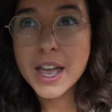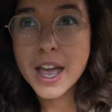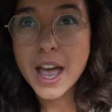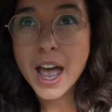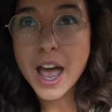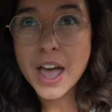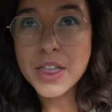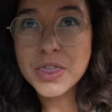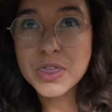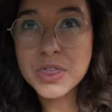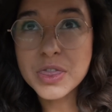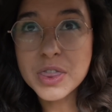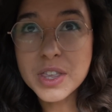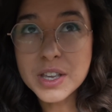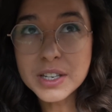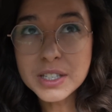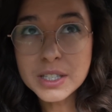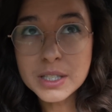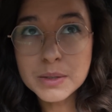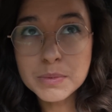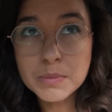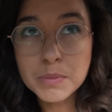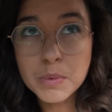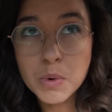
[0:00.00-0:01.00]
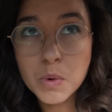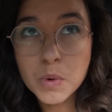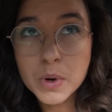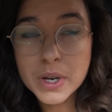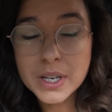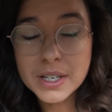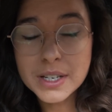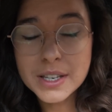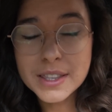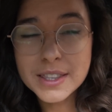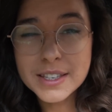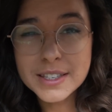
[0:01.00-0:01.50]
At this
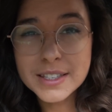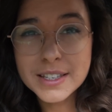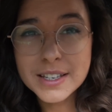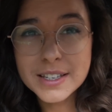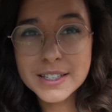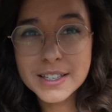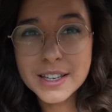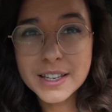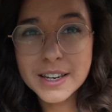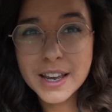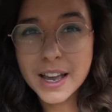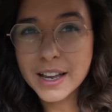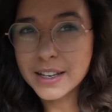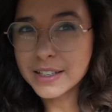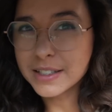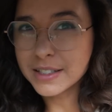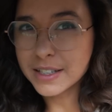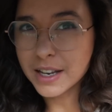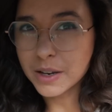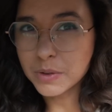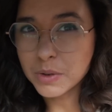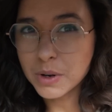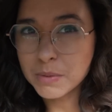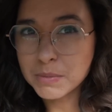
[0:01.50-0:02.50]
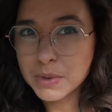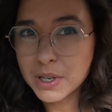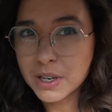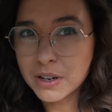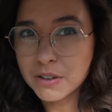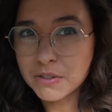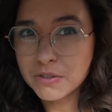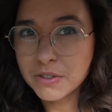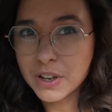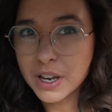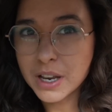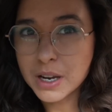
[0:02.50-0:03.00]
point in the season, I doubt I'm gonna
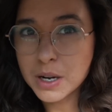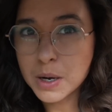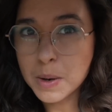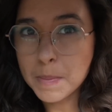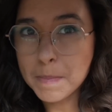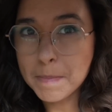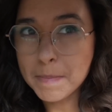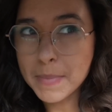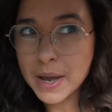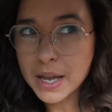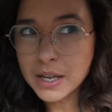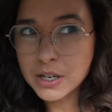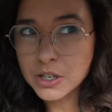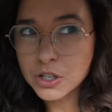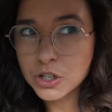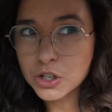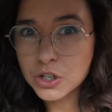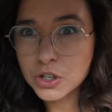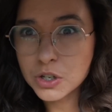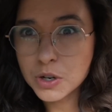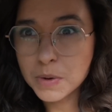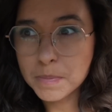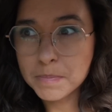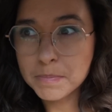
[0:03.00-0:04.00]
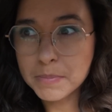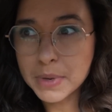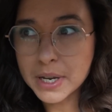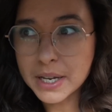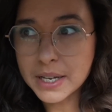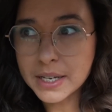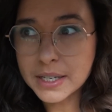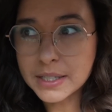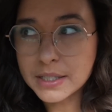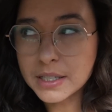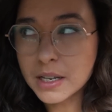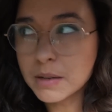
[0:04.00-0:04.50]
find much,
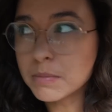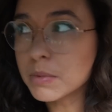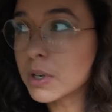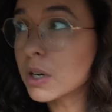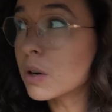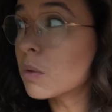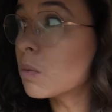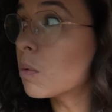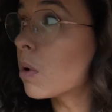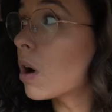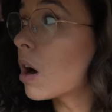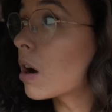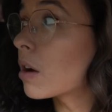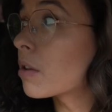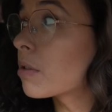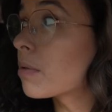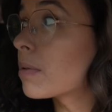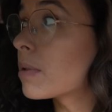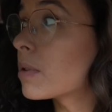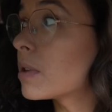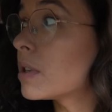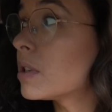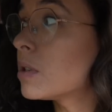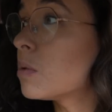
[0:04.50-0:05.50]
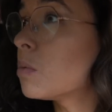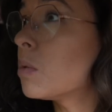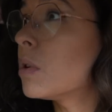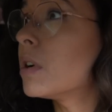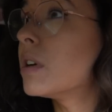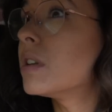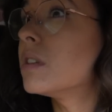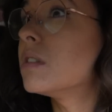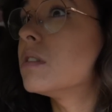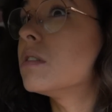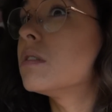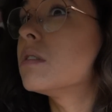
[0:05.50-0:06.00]
but I'm gonna walk through these
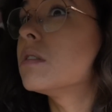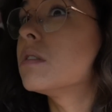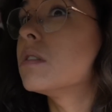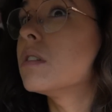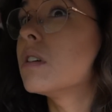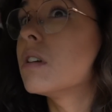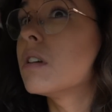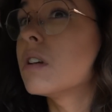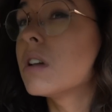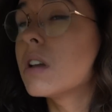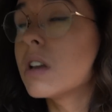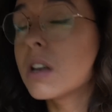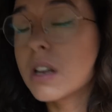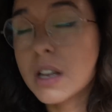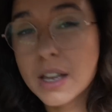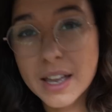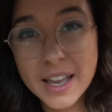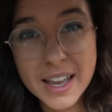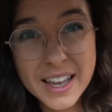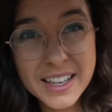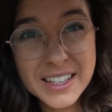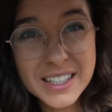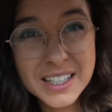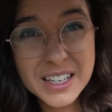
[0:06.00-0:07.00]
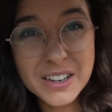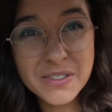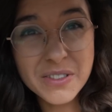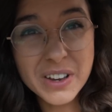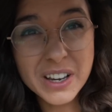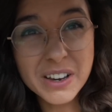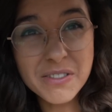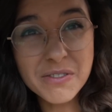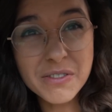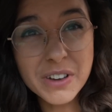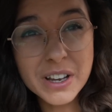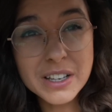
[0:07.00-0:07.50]
woods and see if I
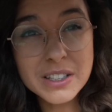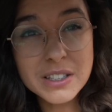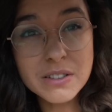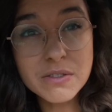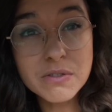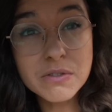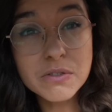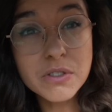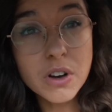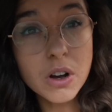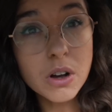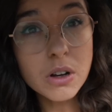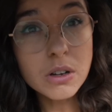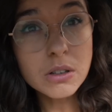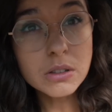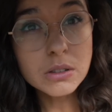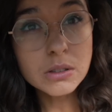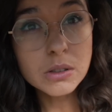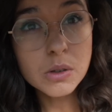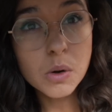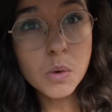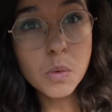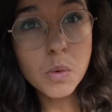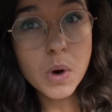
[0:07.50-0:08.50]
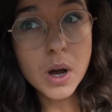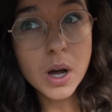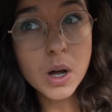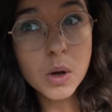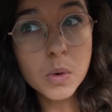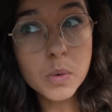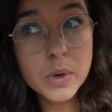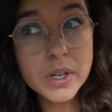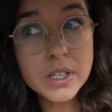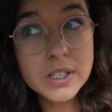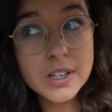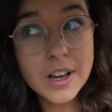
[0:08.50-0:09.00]
can find some fall while
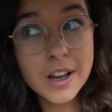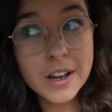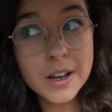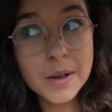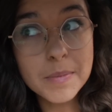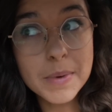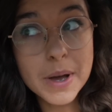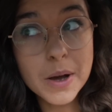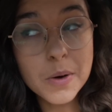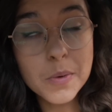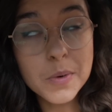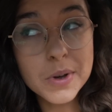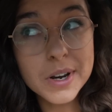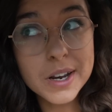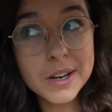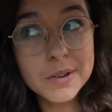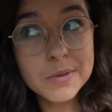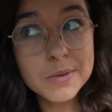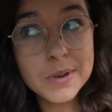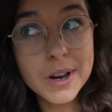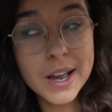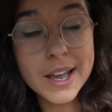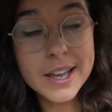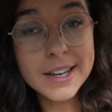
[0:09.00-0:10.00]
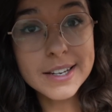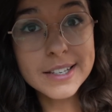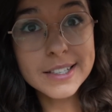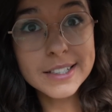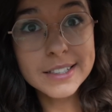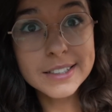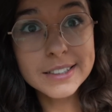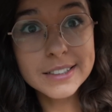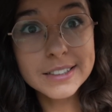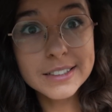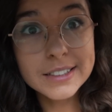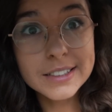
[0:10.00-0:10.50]
we talk about what I read
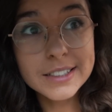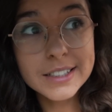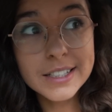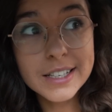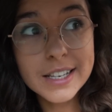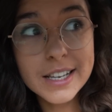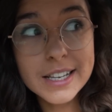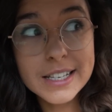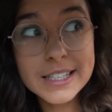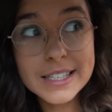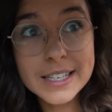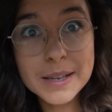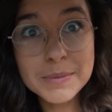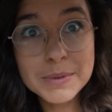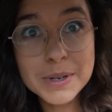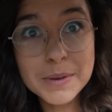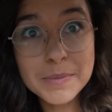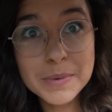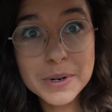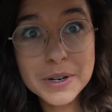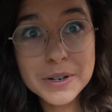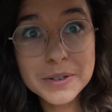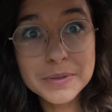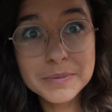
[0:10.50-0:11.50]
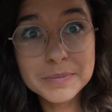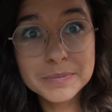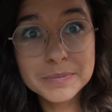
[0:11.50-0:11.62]
in September.